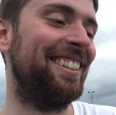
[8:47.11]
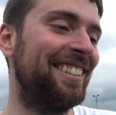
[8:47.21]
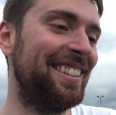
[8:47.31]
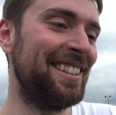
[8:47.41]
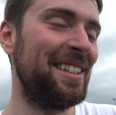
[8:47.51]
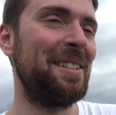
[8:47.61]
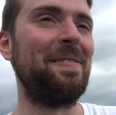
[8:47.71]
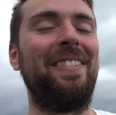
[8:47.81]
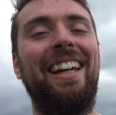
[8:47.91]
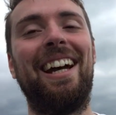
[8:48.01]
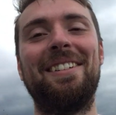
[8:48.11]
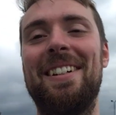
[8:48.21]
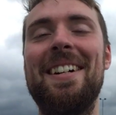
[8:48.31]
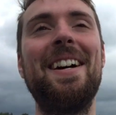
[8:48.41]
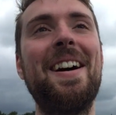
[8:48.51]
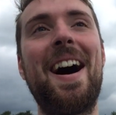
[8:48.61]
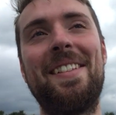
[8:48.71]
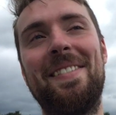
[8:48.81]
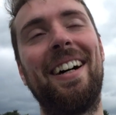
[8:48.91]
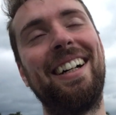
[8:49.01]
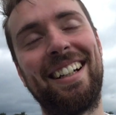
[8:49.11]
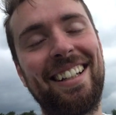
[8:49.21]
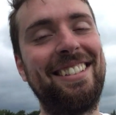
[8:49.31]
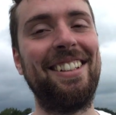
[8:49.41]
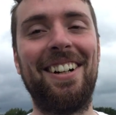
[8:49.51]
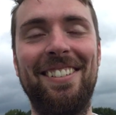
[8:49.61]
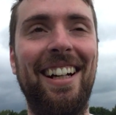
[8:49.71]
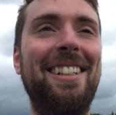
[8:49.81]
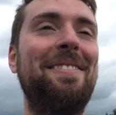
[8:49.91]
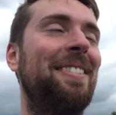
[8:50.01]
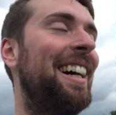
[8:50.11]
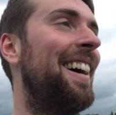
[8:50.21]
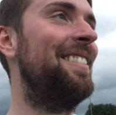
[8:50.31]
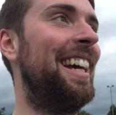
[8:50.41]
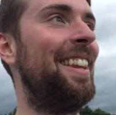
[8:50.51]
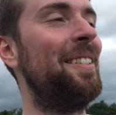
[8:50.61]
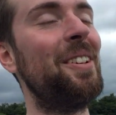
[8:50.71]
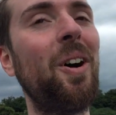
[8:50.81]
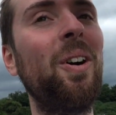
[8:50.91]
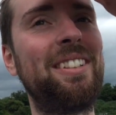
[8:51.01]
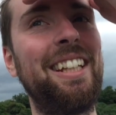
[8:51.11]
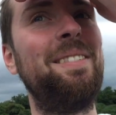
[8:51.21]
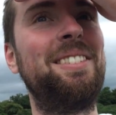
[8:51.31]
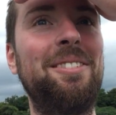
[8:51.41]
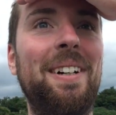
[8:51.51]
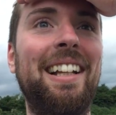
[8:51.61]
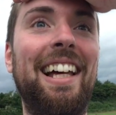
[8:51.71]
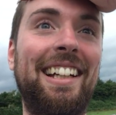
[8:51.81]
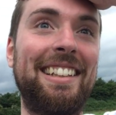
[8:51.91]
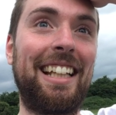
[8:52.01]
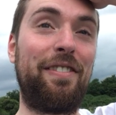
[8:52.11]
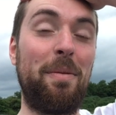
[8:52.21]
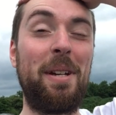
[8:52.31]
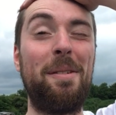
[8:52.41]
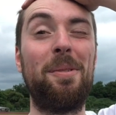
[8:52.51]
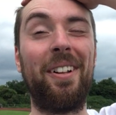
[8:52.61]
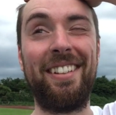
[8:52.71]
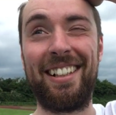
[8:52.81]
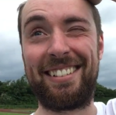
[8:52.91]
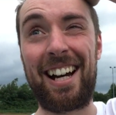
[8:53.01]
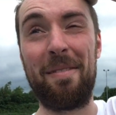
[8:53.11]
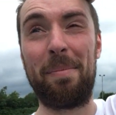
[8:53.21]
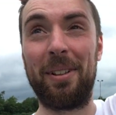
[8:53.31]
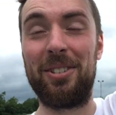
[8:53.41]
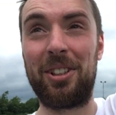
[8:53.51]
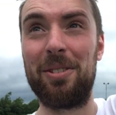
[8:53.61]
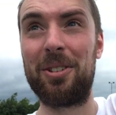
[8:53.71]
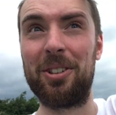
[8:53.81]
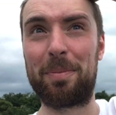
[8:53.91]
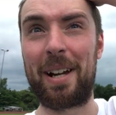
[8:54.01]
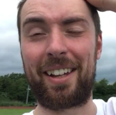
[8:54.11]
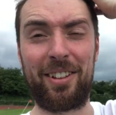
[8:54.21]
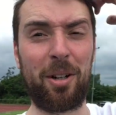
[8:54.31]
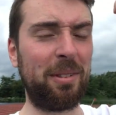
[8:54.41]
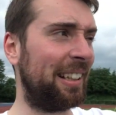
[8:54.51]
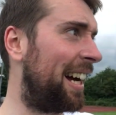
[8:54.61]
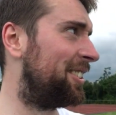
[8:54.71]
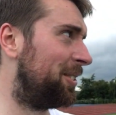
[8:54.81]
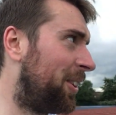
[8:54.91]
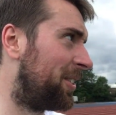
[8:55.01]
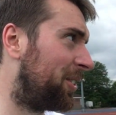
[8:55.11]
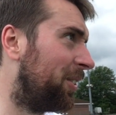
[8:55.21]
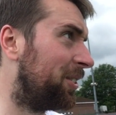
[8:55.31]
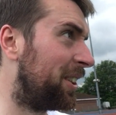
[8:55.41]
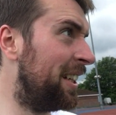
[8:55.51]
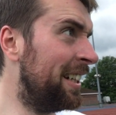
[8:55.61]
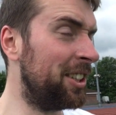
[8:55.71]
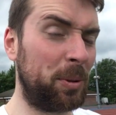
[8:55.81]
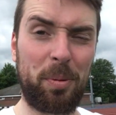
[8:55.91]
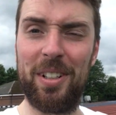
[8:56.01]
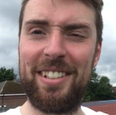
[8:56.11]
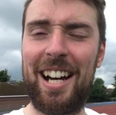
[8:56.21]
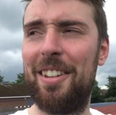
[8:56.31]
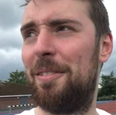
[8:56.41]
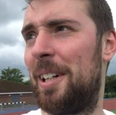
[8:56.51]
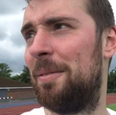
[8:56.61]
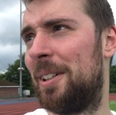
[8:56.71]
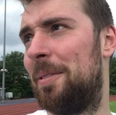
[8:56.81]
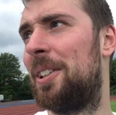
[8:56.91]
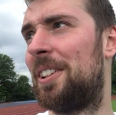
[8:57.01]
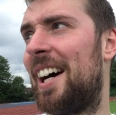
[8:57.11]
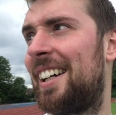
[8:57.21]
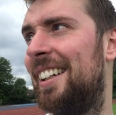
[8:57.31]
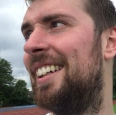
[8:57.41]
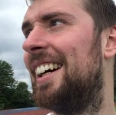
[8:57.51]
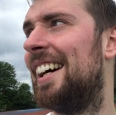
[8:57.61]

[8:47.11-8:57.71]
Well, yeah, I did all right. But yeah, the whole team did well. Like I said, from being 1-0 down, pulling two goals back, the couple of lads who got the goals sprinting down the ring were cracking.